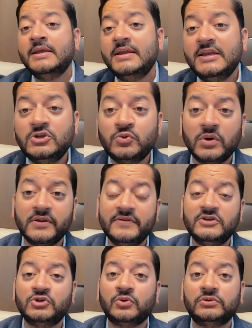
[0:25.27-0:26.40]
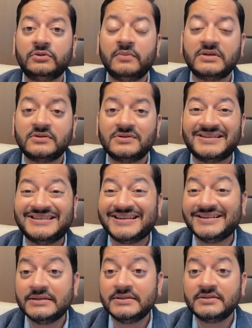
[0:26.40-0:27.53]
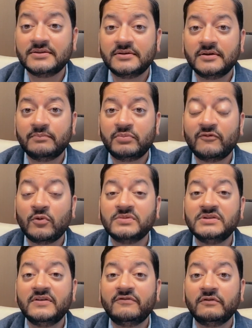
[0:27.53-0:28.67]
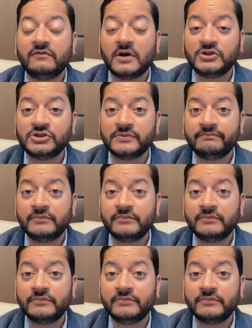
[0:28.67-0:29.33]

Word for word: Each one of these shoulder muscles and tendons performs a different function.